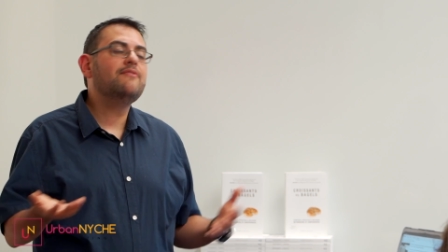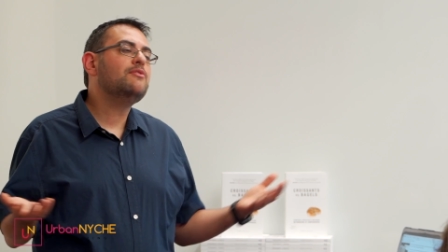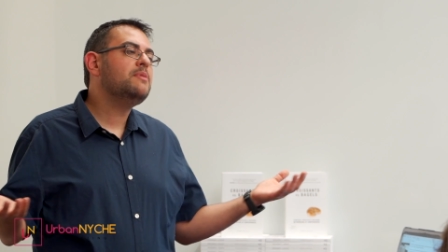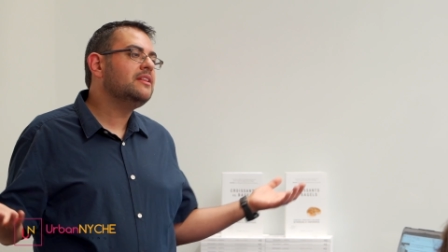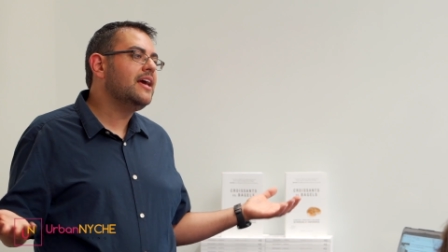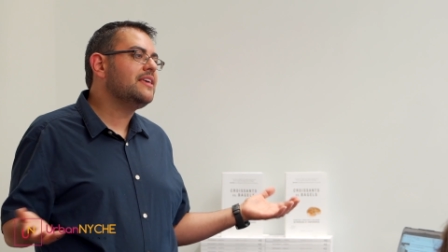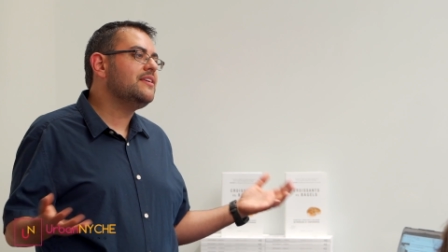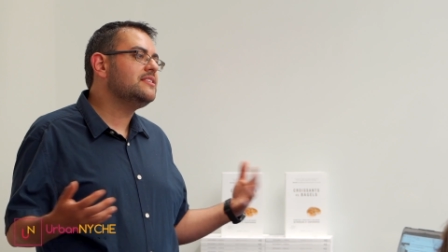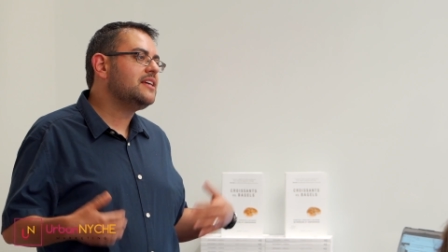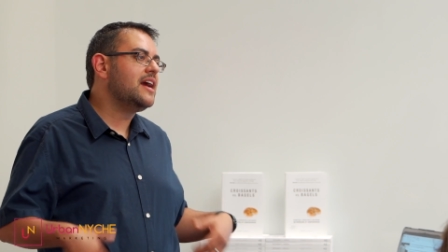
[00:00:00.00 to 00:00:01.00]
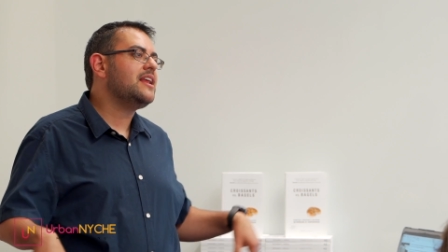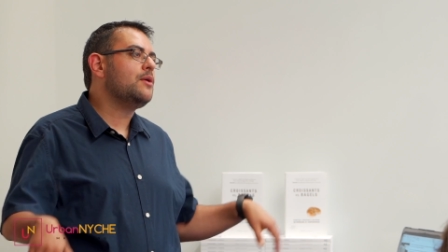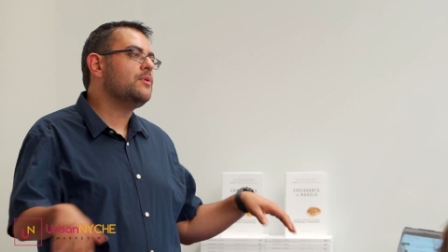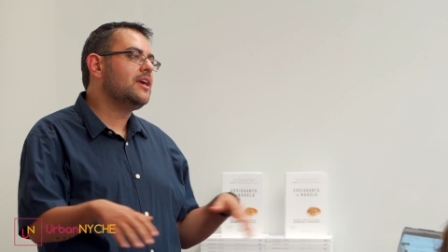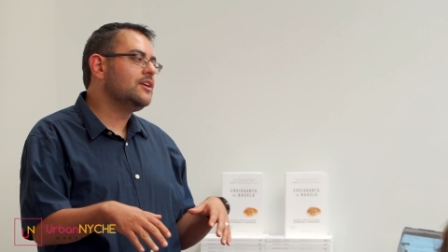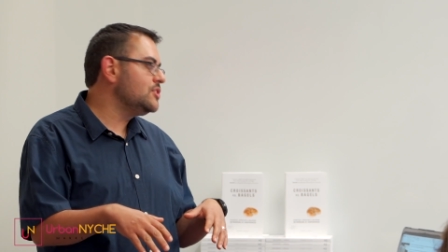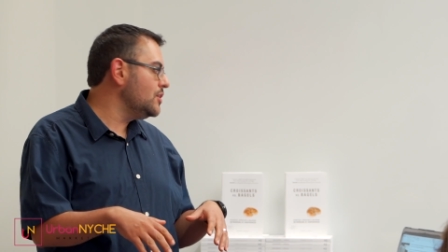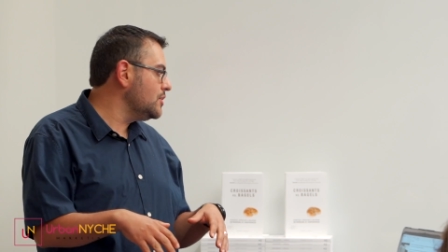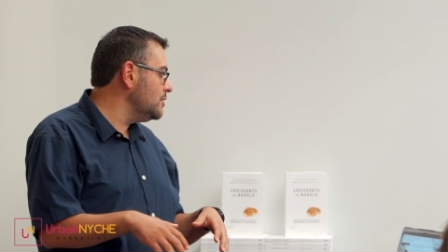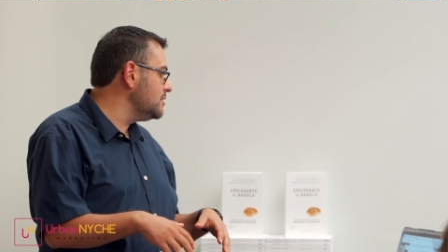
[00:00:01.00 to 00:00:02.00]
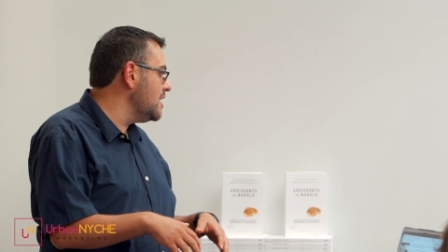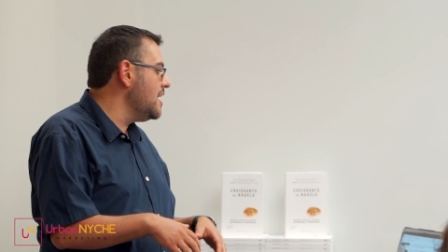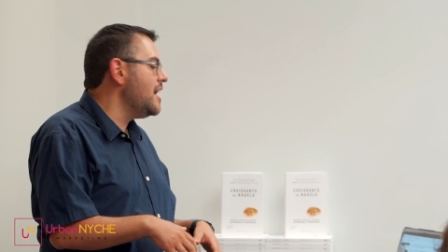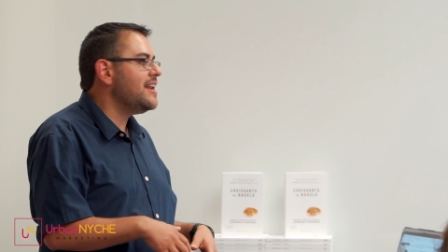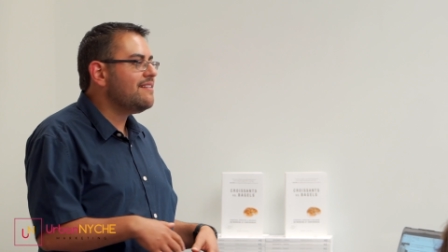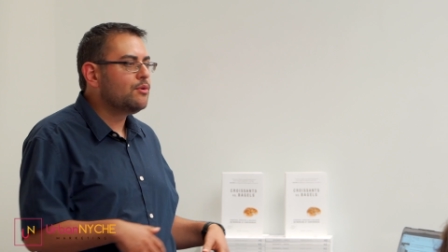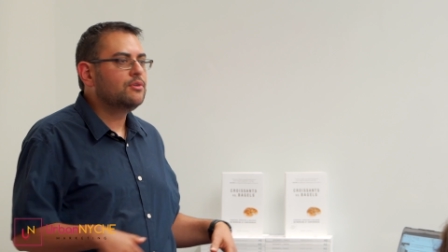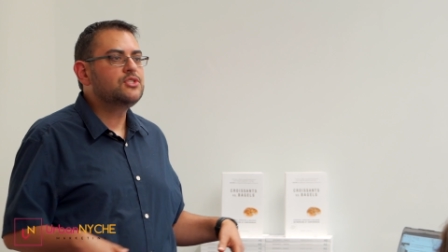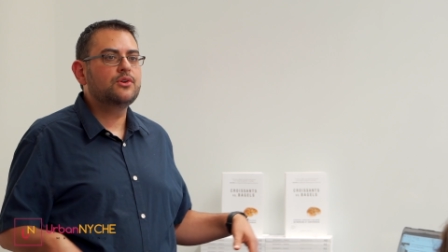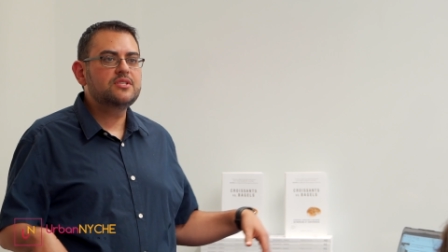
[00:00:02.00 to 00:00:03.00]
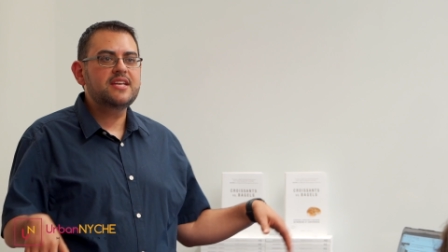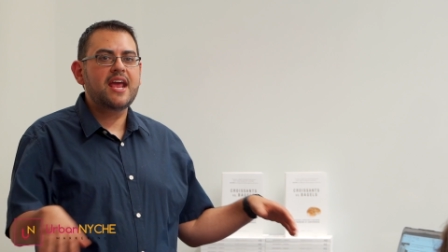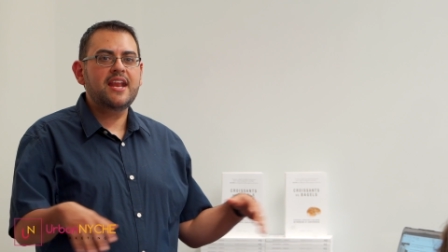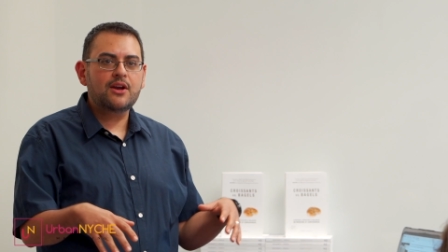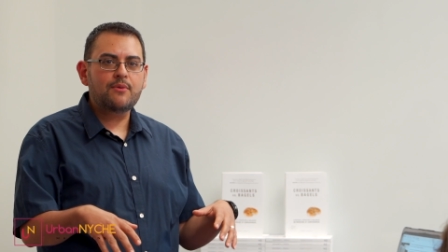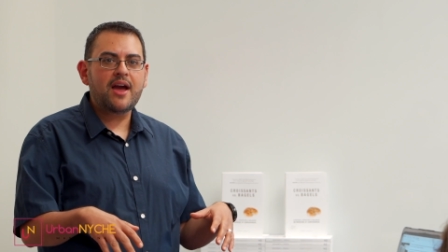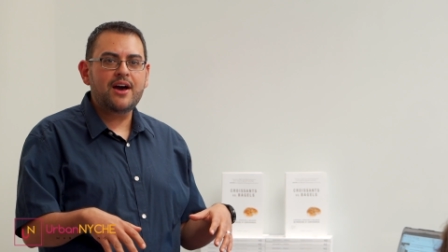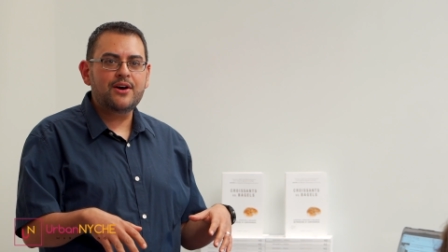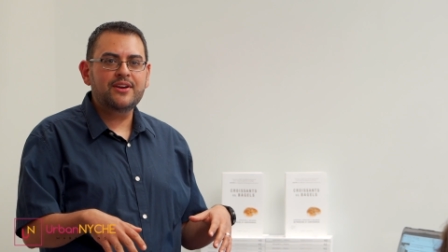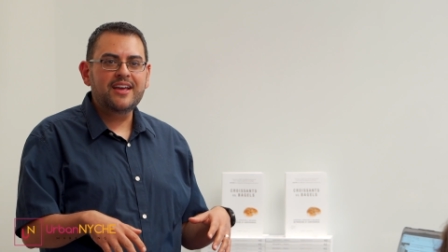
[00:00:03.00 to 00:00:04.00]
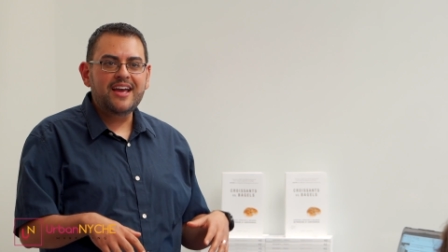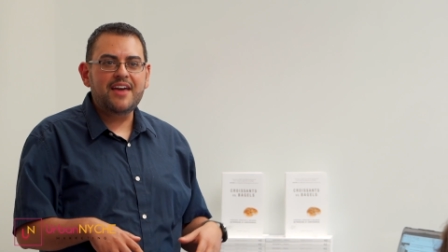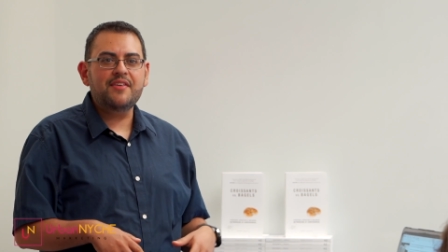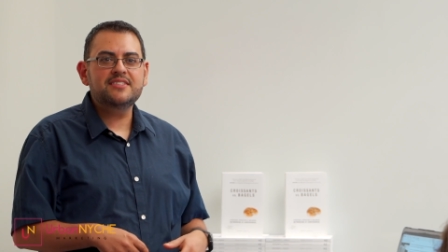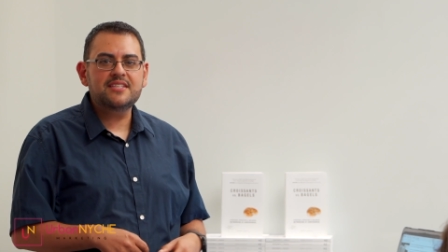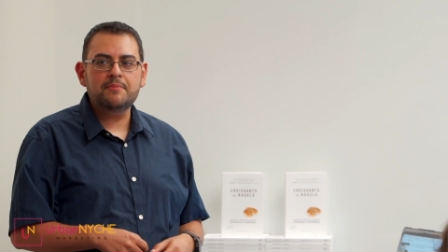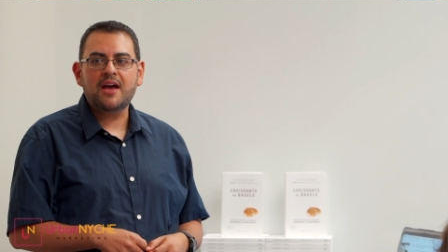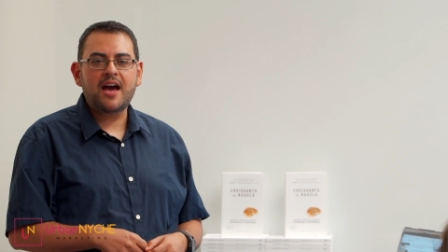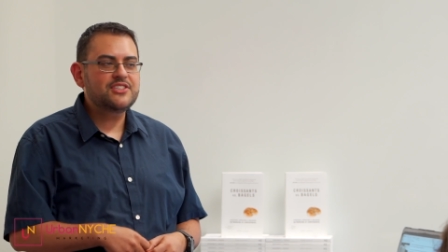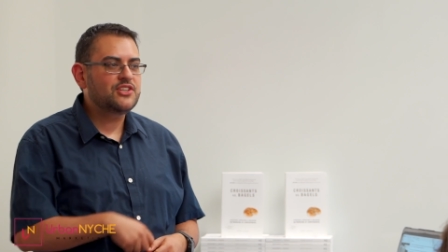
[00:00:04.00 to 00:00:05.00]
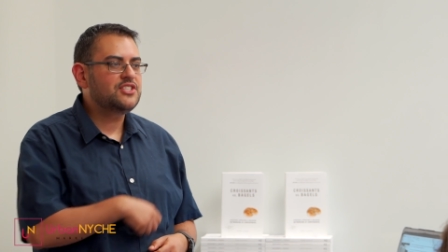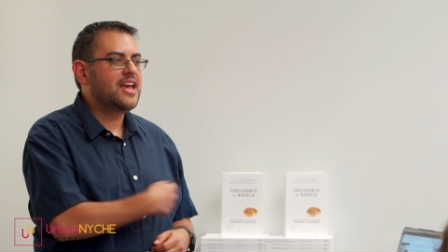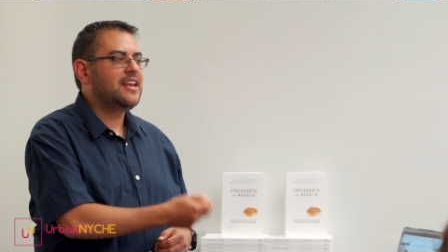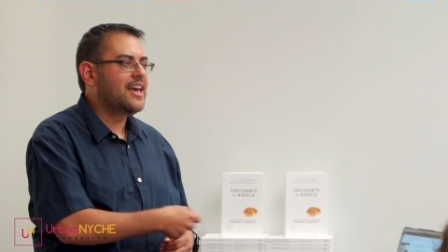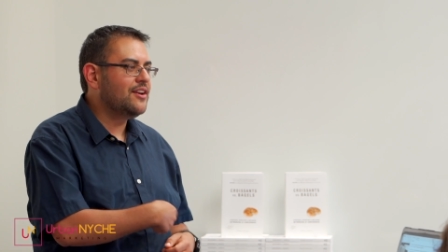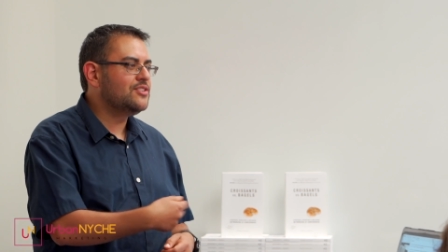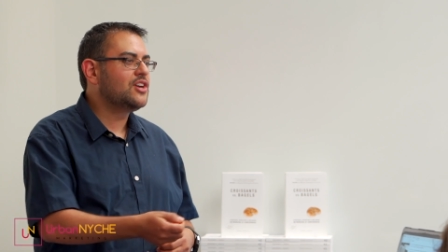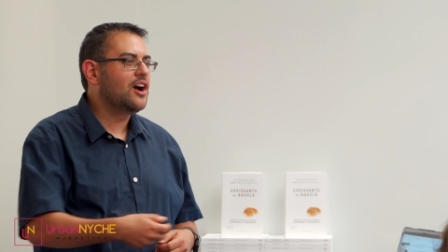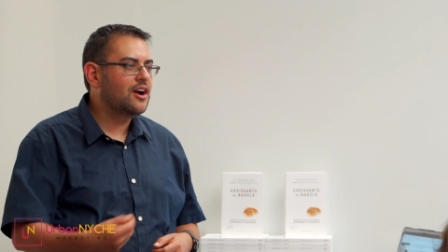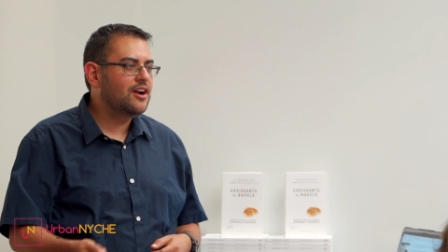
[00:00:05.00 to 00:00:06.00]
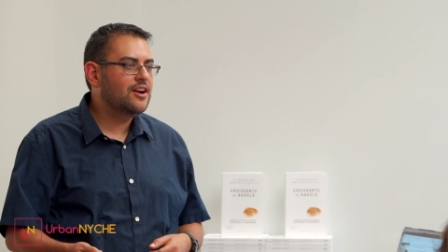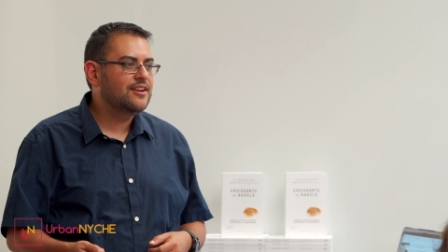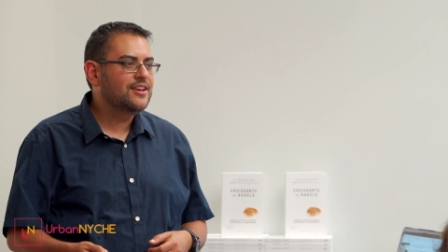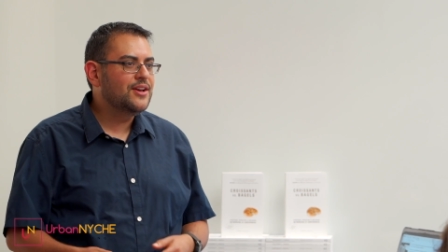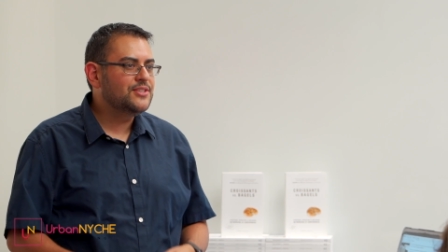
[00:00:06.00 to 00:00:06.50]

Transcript: You ever been like in these tight networking circles, and everyone's sort of standing around, and then some guy starts handing out his card.